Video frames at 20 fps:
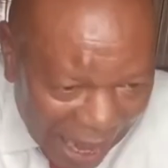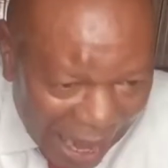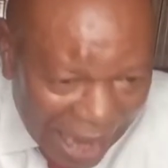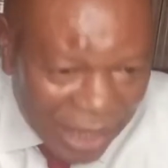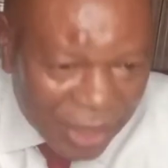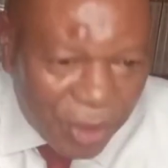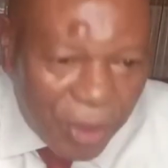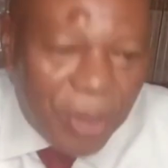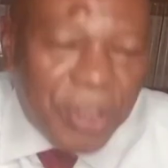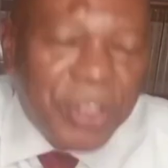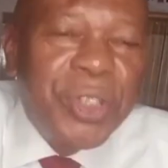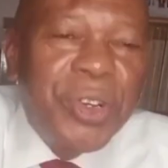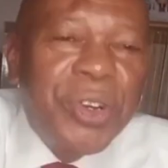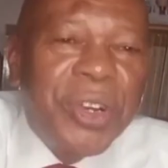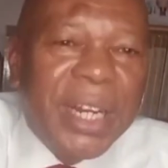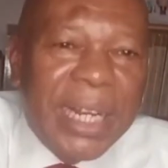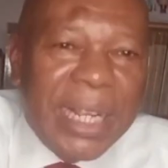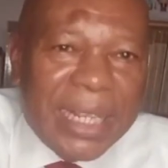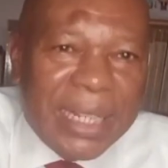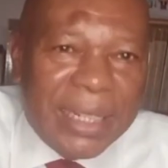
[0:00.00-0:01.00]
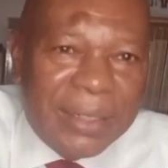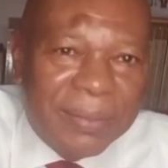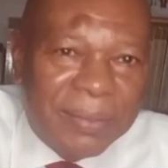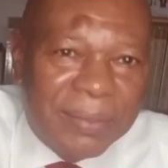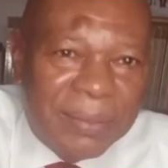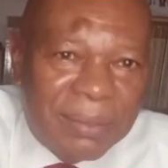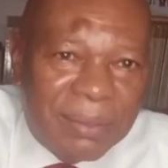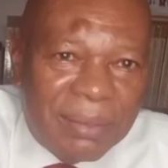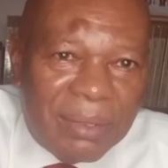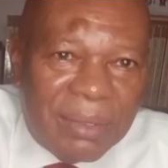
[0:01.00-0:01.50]
And also click
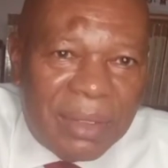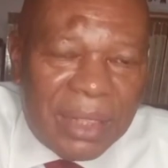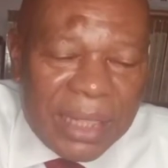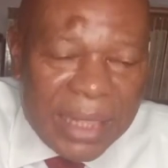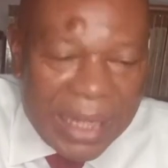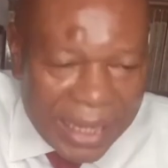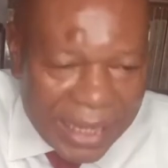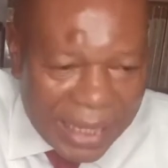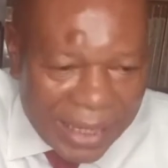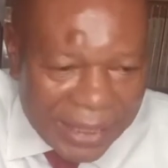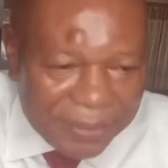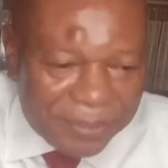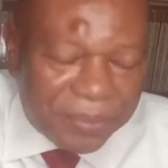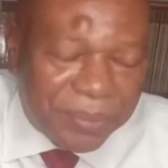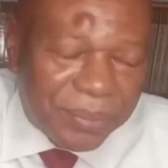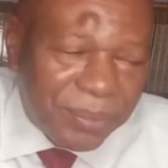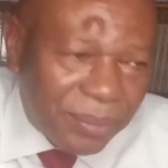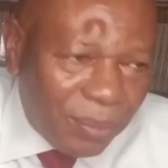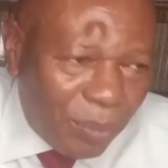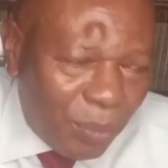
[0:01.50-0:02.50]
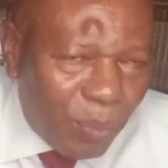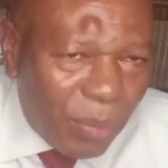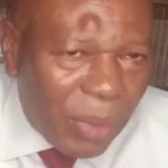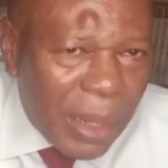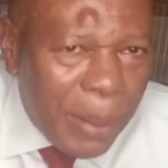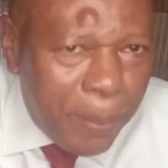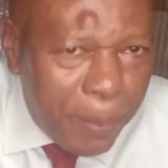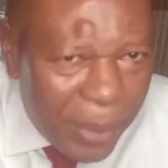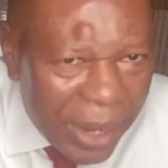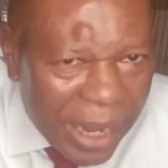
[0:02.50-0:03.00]
the
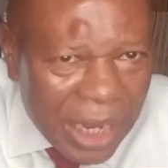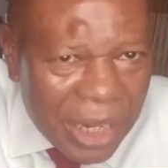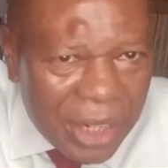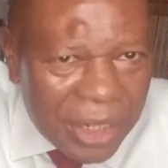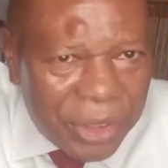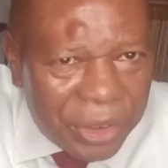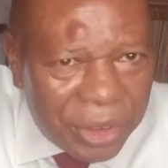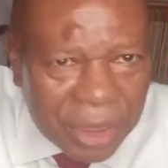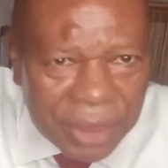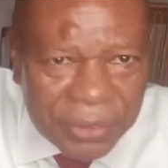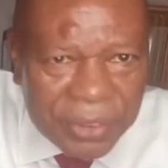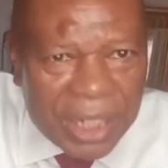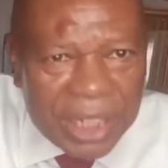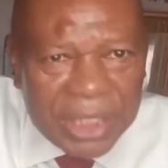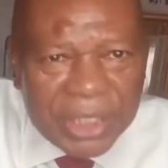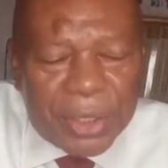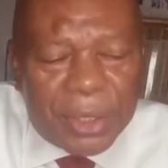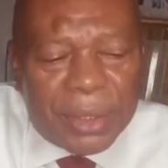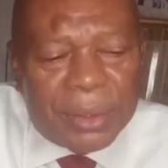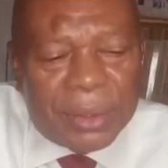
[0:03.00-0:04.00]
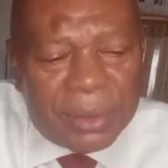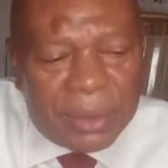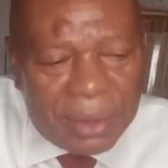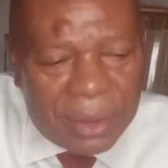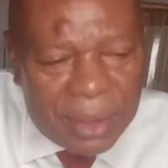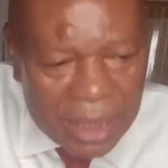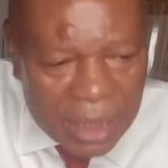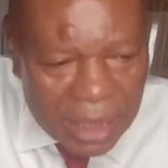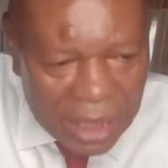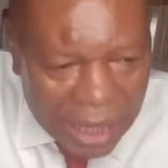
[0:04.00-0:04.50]
bell notification
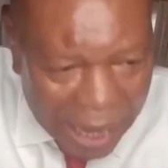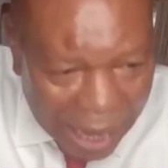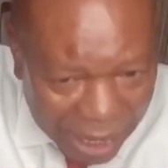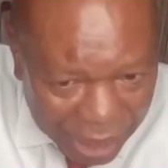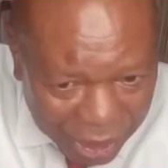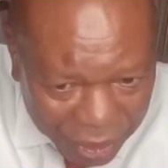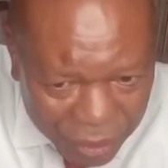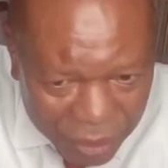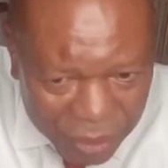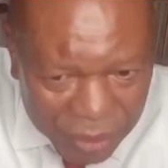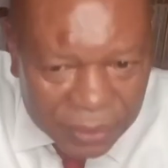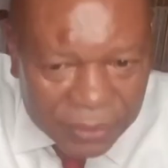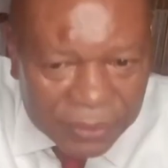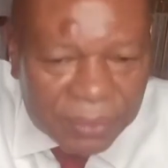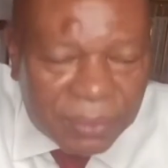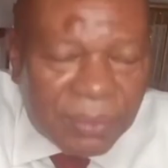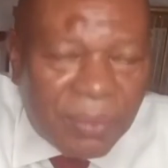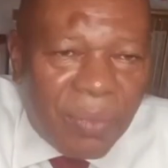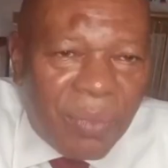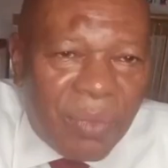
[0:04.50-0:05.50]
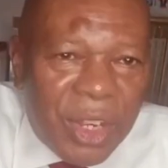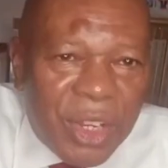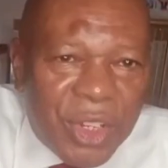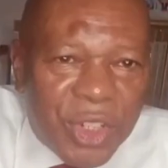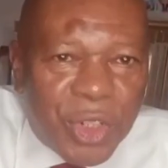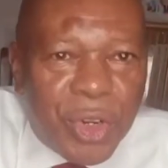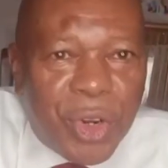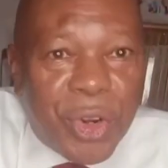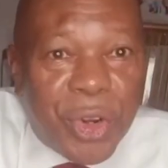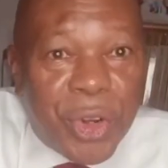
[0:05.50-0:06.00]
icon
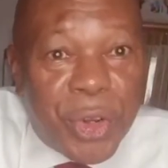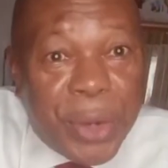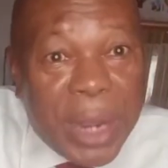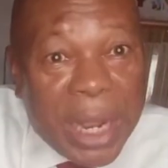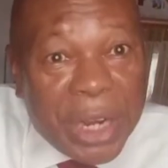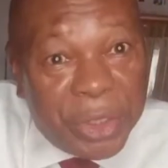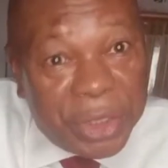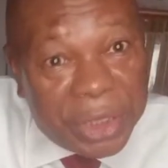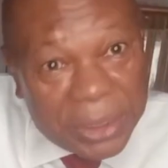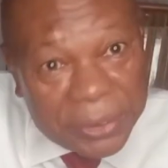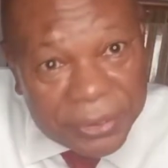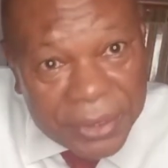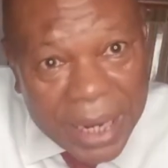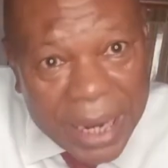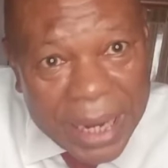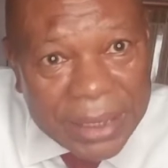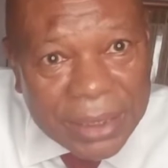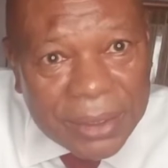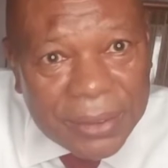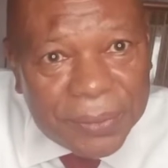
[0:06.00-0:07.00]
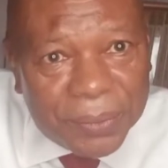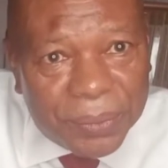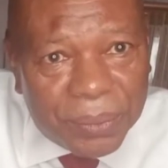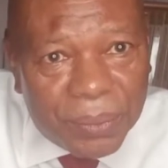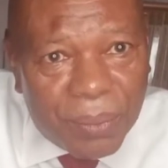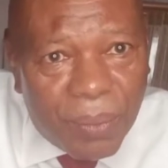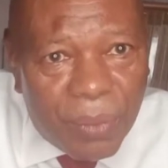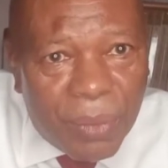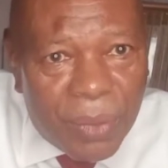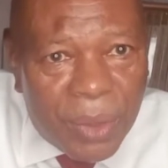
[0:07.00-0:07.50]
so you are notified
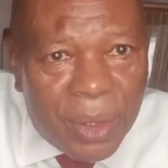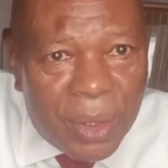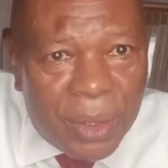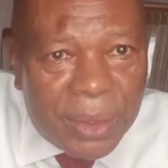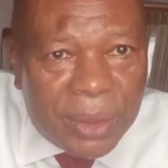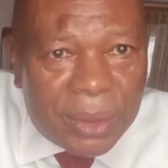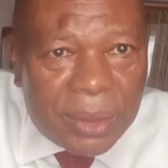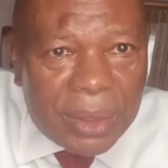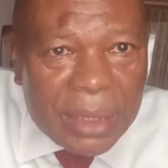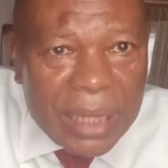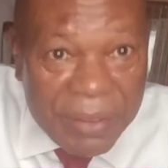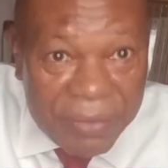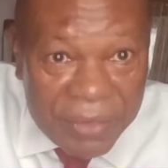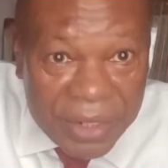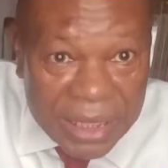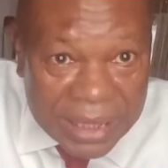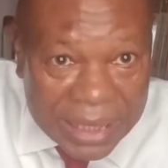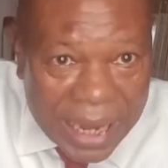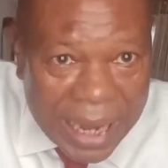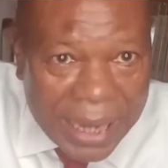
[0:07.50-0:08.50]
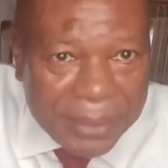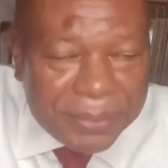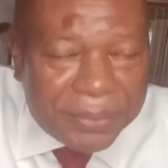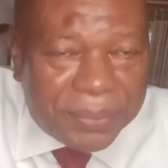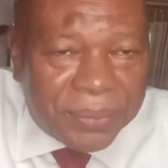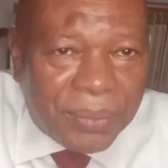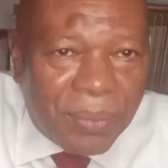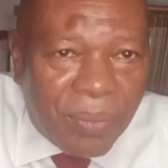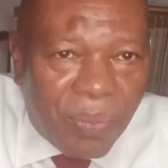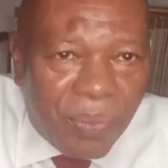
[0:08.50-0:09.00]
every time
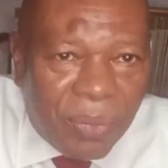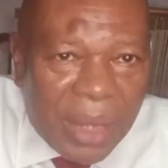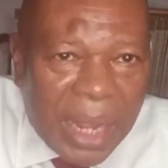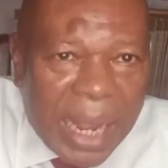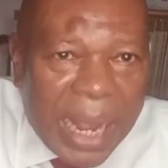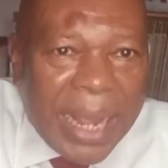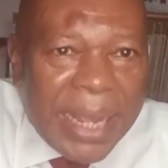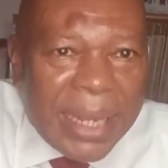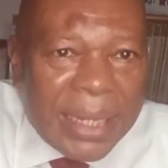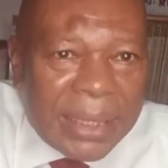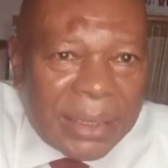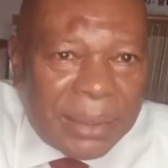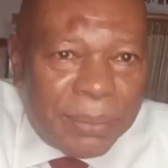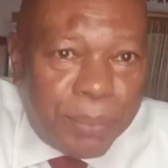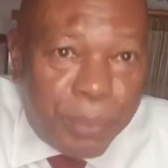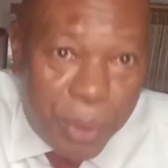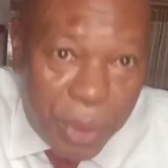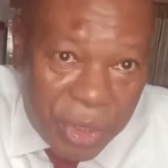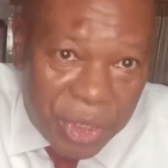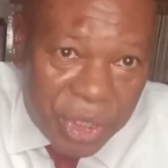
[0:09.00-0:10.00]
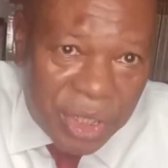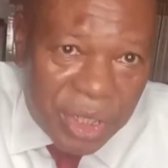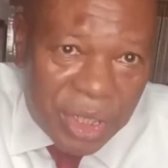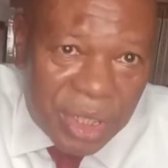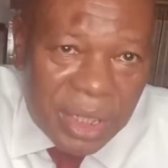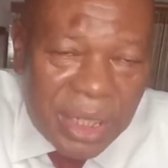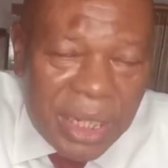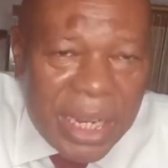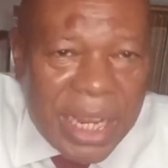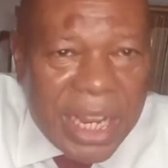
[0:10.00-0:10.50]
I
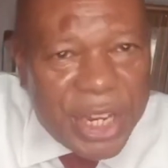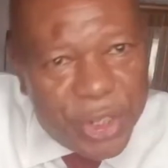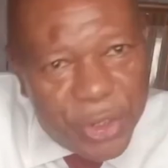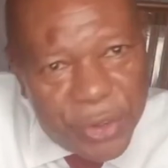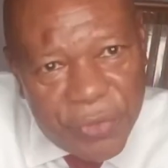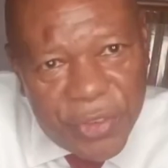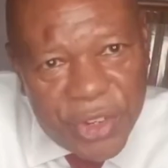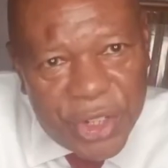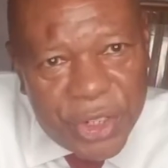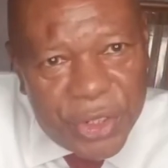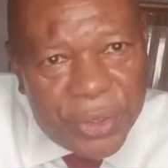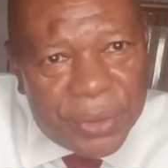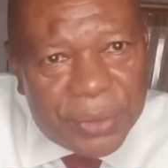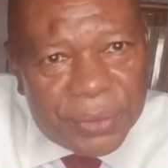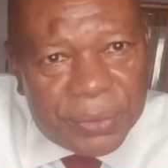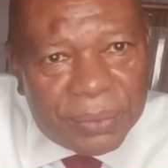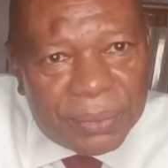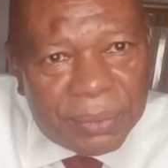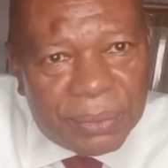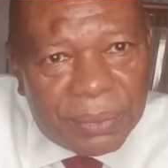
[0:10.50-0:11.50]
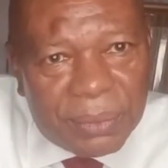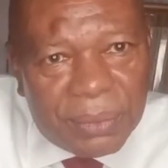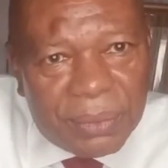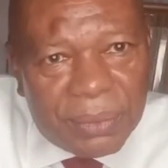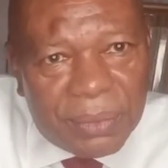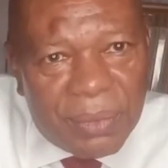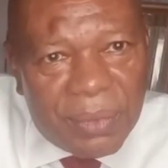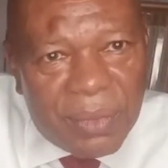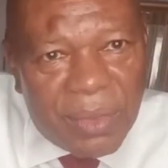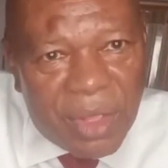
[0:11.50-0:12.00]
post a new video.
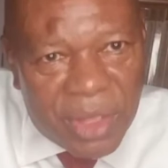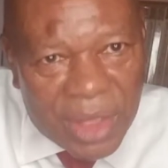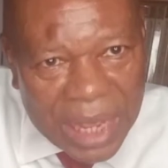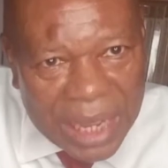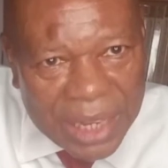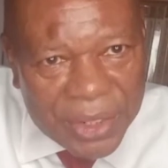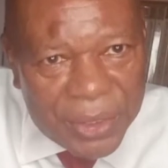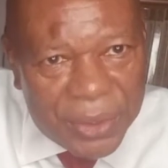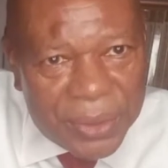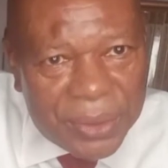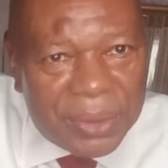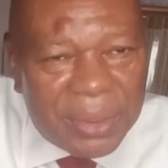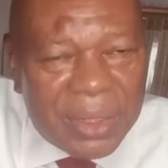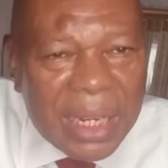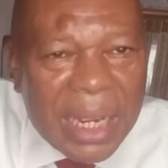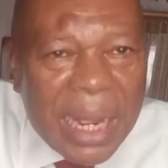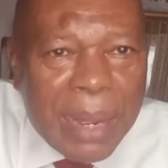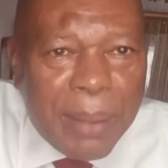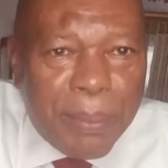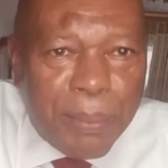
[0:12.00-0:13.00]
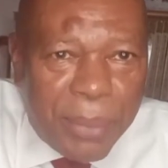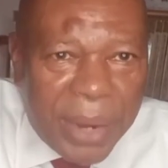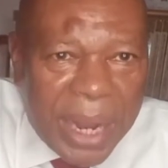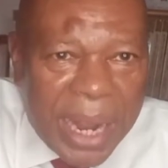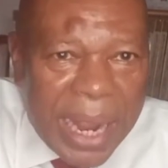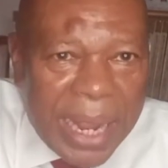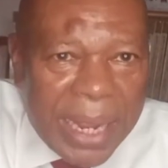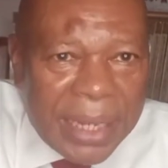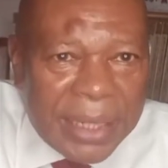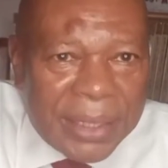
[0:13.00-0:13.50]
Thank you and
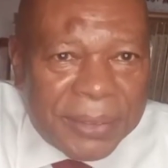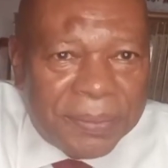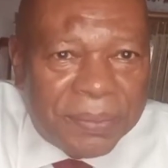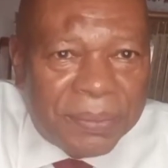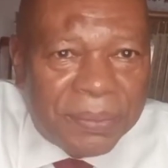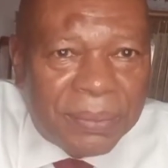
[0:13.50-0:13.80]
bye